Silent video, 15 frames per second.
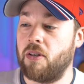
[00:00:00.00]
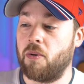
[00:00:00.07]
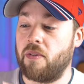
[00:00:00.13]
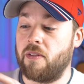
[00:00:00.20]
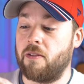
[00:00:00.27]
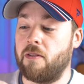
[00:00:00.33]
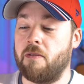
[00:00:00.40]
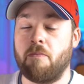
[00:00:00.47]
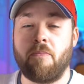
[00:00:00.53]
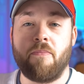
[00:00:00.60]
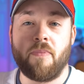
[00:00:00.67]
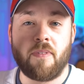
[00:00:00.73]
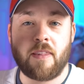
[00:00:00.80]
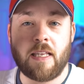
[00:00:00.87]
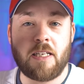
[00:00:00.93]
you know,
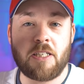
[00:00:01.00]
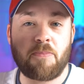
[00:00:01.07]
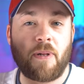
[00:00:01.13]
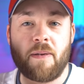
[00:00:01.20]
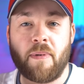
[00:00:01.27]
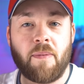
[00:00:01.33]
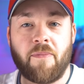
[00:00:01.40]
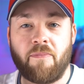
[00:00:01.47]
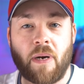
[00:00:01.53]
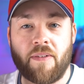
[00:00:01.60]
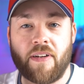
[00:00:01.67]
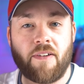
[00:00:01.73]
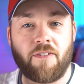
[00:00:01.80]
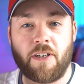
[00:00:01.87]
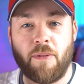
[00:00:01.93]
they just play my
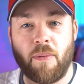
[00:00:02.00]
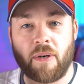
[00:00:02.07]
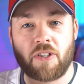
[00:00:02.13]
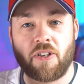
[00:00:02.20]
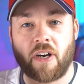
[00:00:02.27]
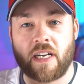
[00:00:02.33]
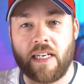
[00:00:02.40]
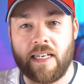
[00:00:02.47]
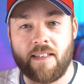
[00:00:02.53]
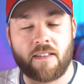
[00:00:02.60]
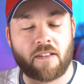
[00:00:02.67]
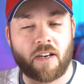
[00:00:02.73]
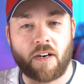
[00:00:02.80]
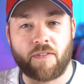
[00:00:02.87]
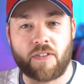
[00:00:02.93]
favorite team, the Montreal Canadiens,
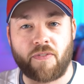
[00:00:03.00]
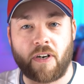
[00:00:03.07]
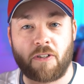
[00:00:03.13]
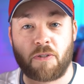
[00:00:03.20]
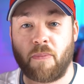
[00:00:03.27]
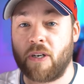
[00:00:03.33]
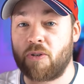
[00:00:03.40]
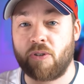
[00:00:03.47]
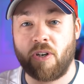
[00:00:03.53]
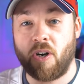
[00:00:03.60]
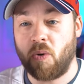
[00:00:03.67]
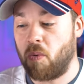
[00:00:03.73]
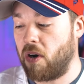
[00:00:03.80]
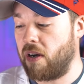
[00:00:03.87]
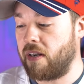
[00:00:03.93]
in the conference finals.
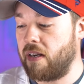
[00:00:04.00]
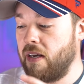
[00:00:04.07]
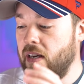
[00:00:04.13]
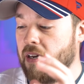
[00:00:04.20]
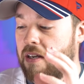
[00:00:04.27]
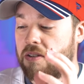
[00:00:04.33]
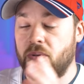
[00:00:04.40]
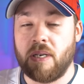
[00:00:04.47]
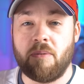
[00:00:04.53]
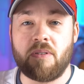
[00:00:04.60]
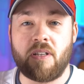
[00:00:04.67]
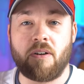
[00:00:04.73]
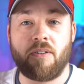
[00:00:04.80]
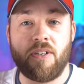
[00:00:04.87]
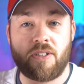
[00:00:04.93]
Montreal won. So he
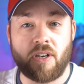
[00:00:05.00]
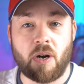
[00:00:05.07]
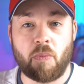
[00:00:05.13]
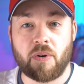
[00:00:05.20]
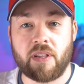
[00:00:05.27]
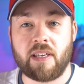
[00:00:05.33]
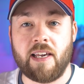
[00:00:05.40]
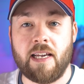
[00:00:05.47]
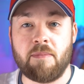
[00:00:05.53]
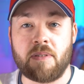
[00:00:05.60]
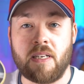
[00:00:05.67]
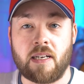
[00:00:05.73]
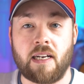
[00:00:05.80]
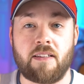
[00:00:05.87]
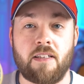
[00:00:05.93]
was there, he saw one of the games
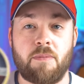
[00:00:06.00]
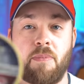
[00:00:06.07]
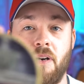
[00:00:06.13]
and he got this